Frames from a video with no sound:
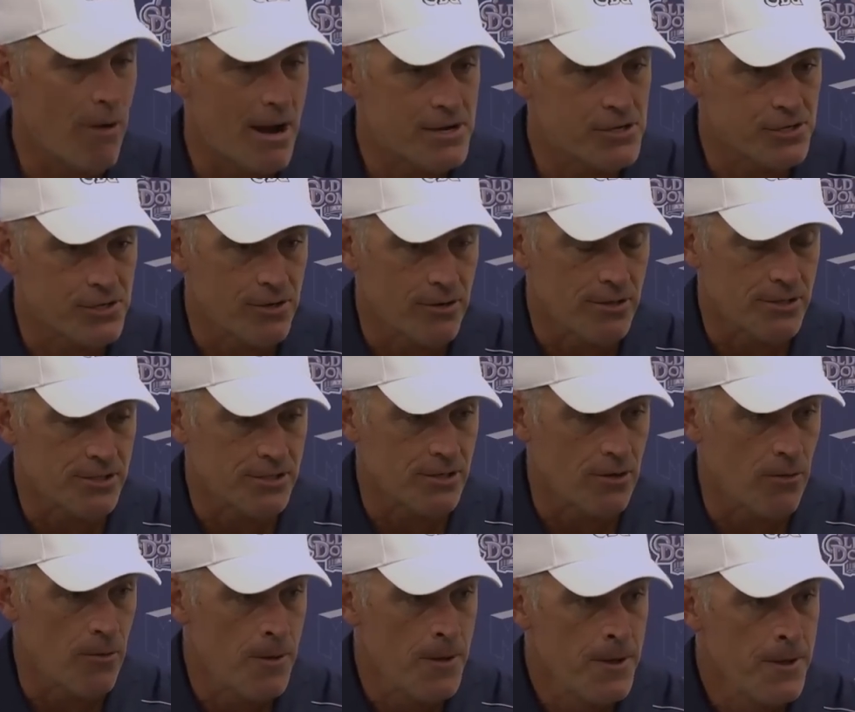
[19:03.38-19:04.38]
redshirt,
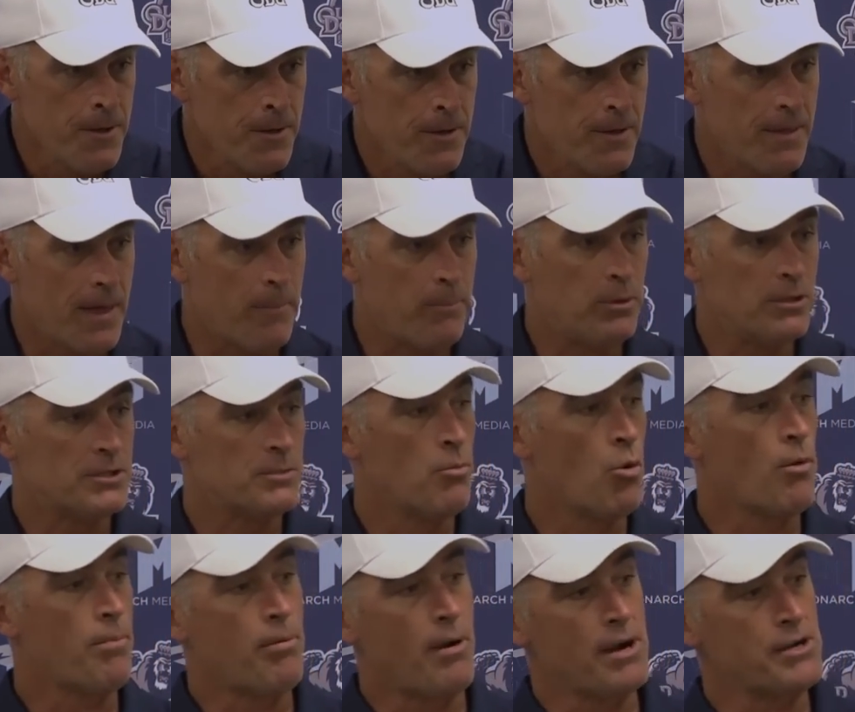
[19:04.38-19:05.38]
so that puts
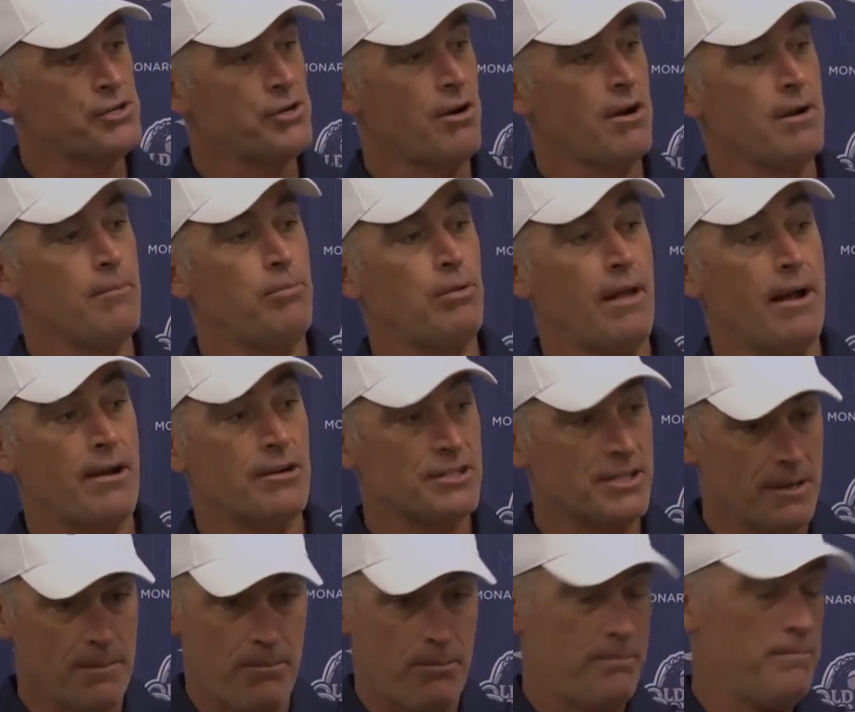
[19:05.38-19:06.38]
more pressure on the
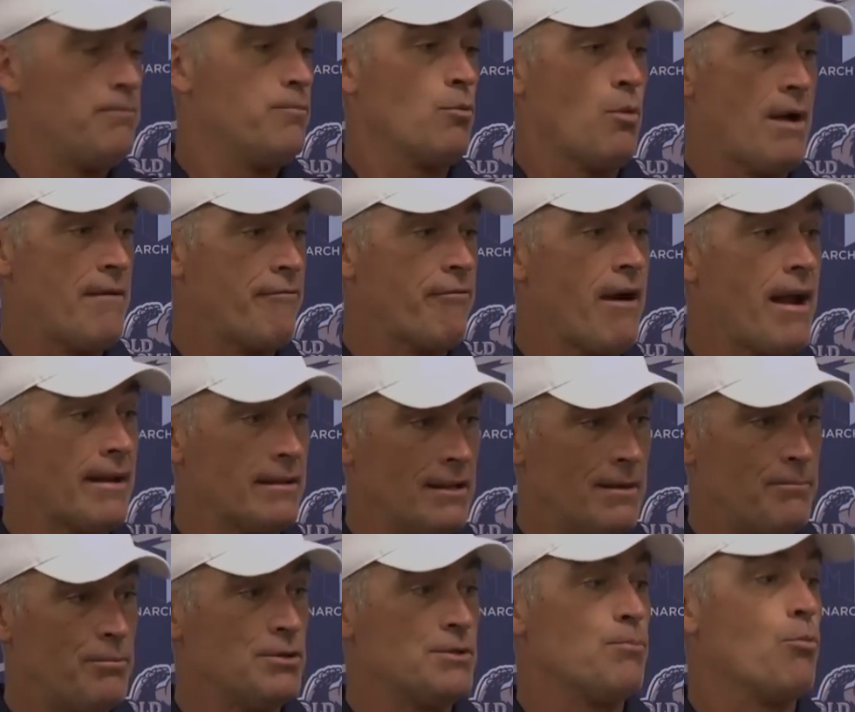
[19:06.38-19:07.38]
players, and quite
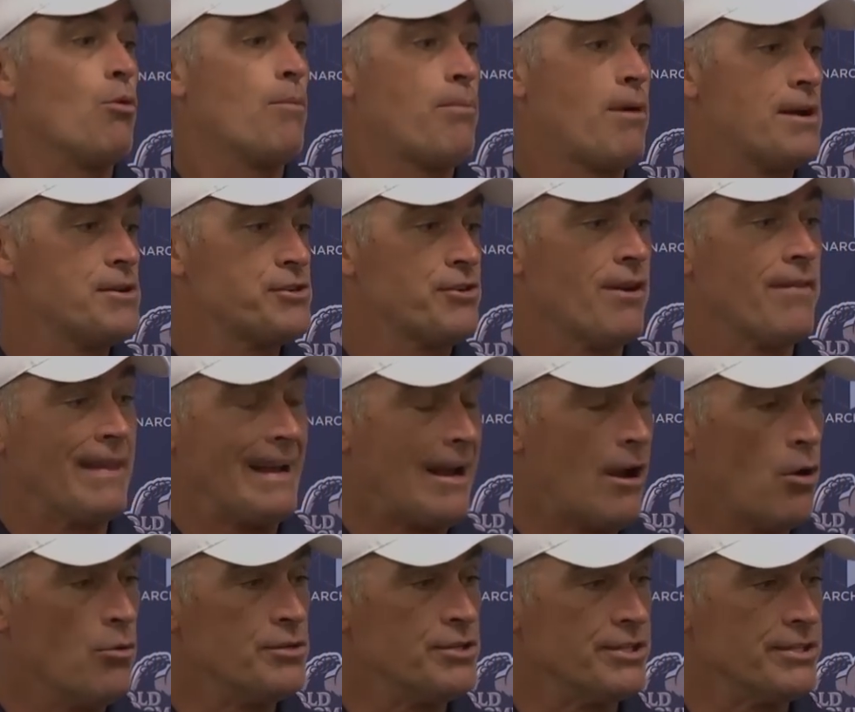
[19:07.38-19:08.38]
frankly, it puts more pressure on the
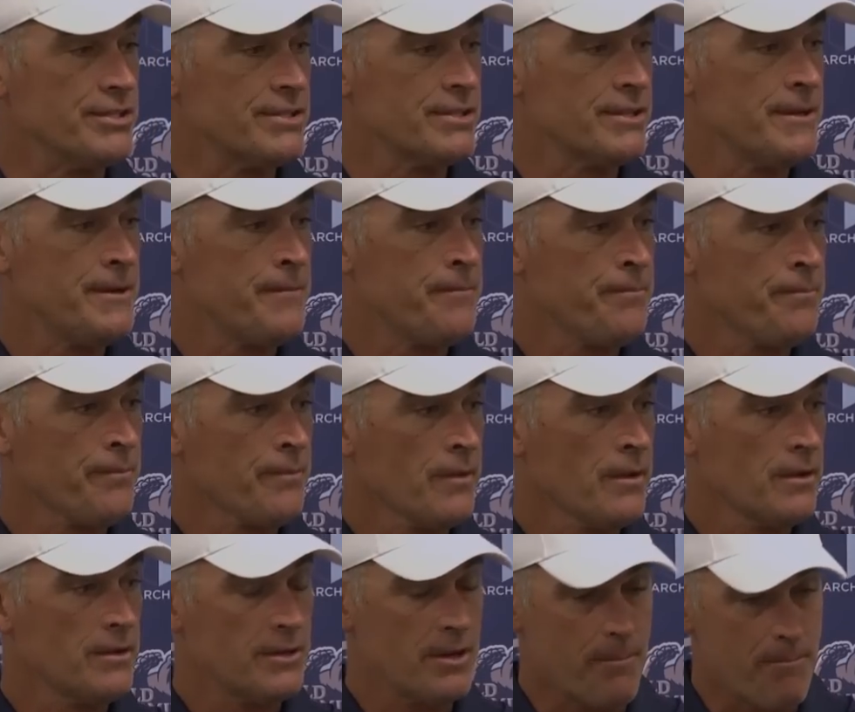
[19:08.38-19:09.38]
coaches
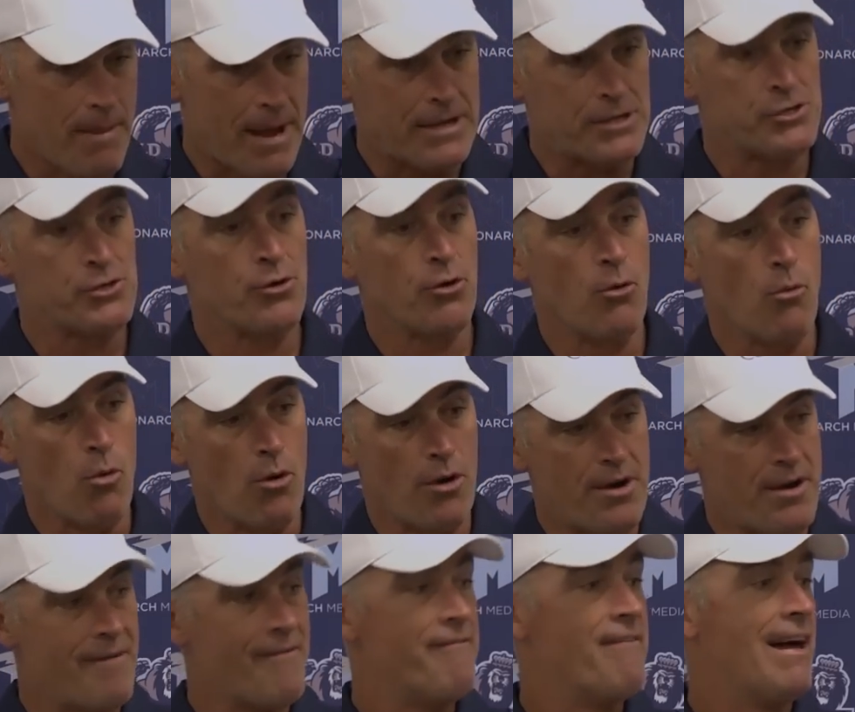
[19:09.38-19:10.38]
to make sure
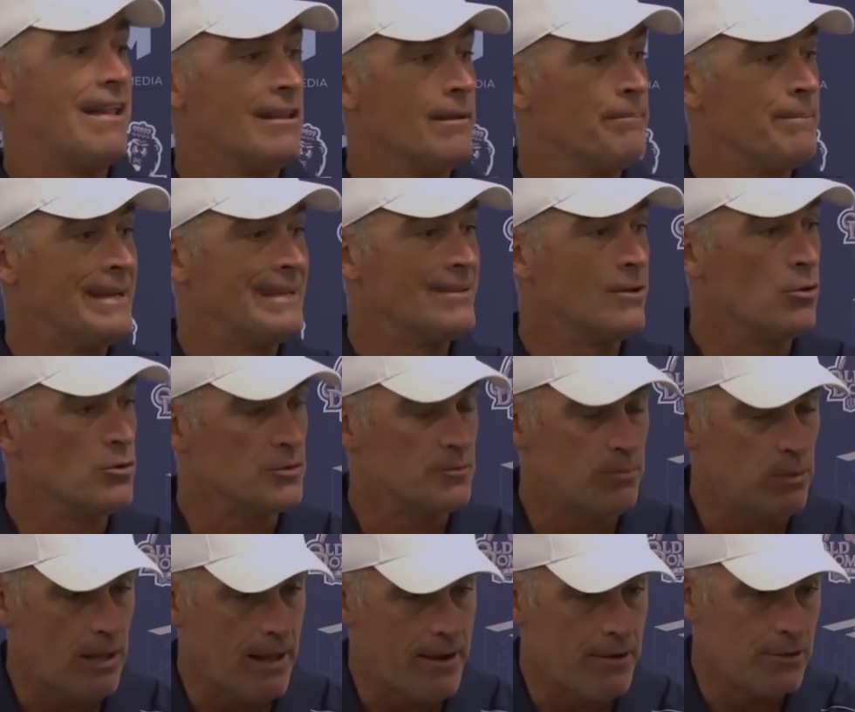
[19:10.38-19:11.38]
we're developing those
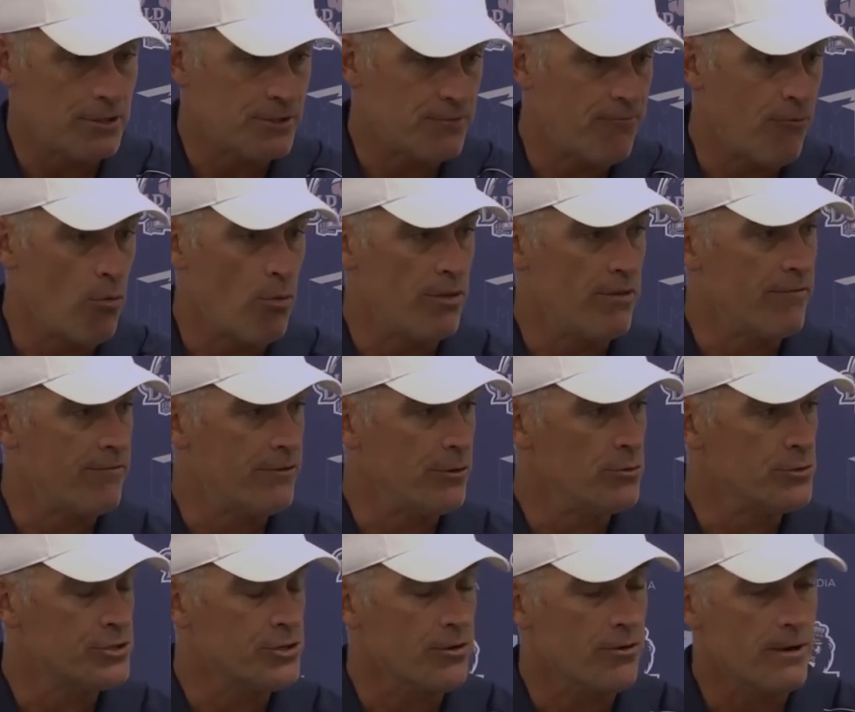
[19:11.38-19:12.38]
players for the
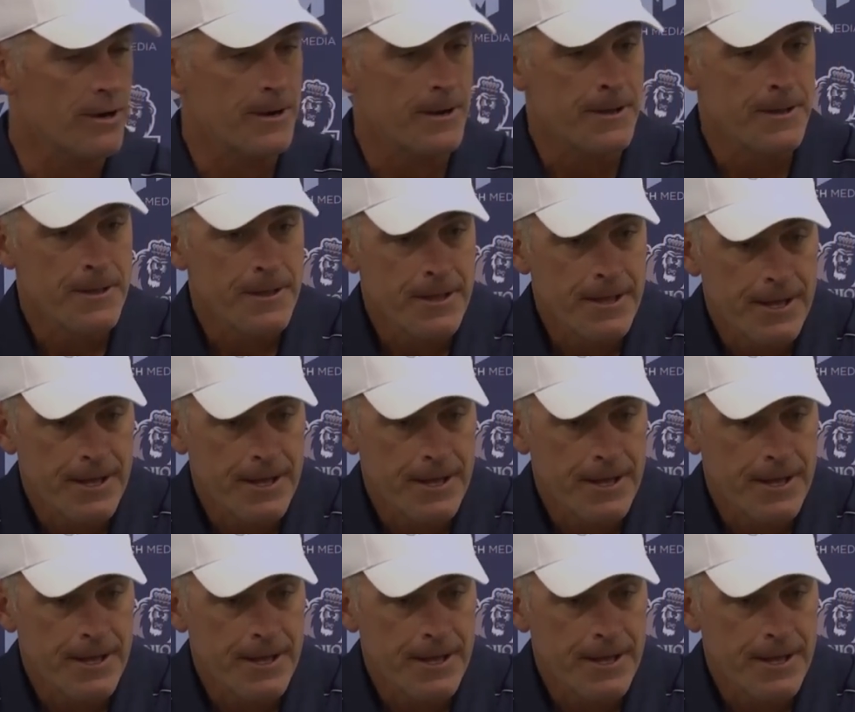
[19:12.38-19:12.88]
future. And